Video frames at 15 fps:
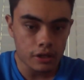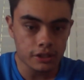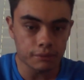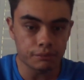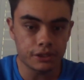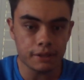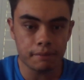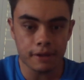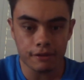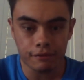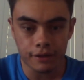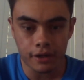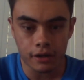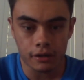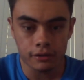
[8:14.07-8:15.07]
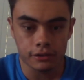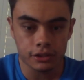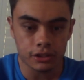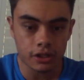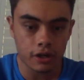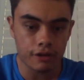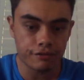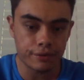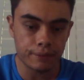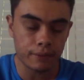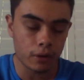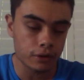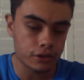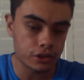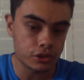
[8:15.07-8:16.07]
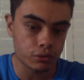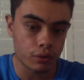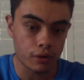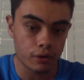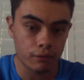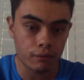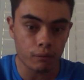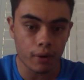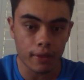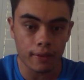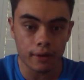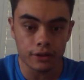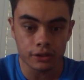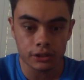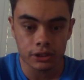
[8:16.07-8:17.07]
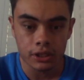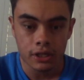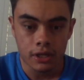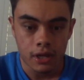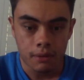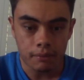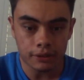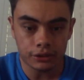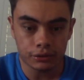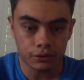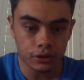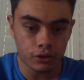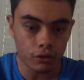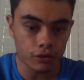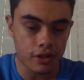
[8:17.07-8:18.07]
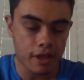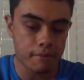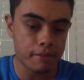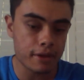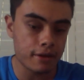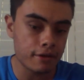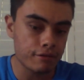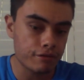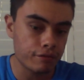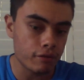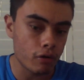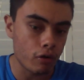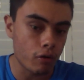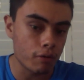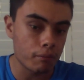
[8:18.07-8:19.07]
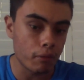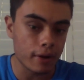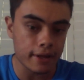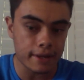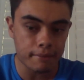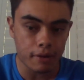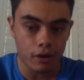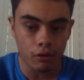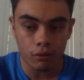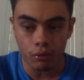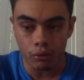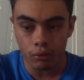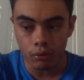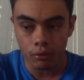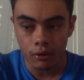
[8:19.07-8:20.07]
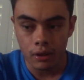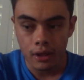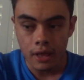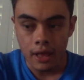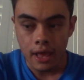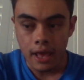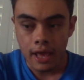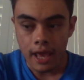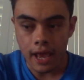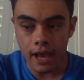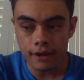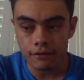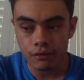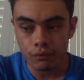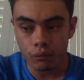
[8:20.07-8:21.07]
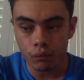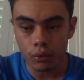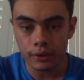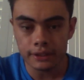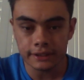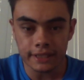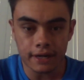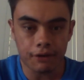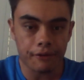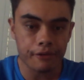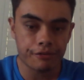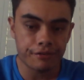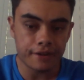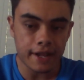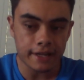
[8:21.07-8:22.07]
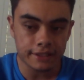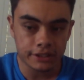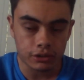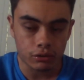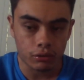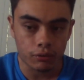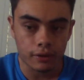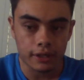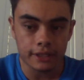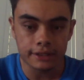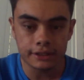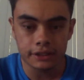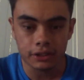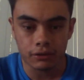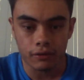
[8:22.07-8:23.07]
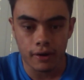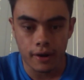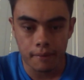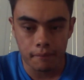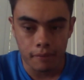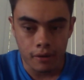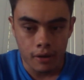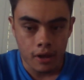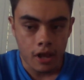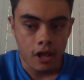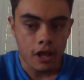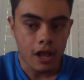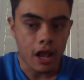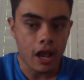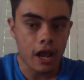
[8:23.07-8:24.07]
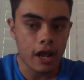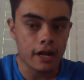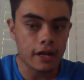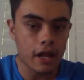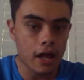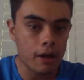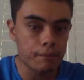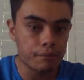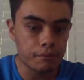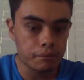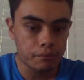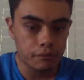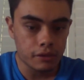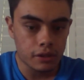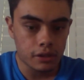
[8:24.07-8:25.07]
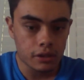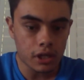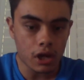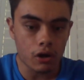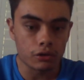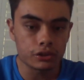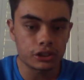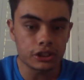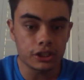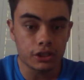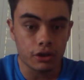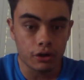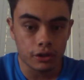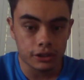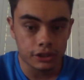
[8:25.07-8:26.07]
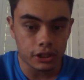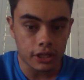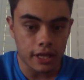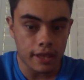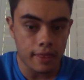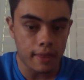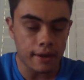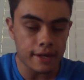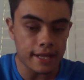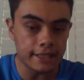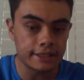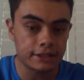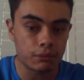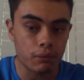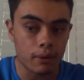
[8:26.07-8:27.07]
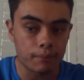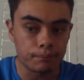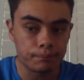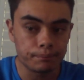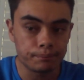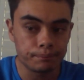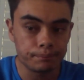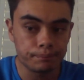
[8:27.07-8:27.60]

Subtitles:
some tipping videos, you know, if you would like to join on one of those, make sure you contact me on my email or at warriorsnrlfanatics on Instagram. And yeah, I'll see you guys in the next one.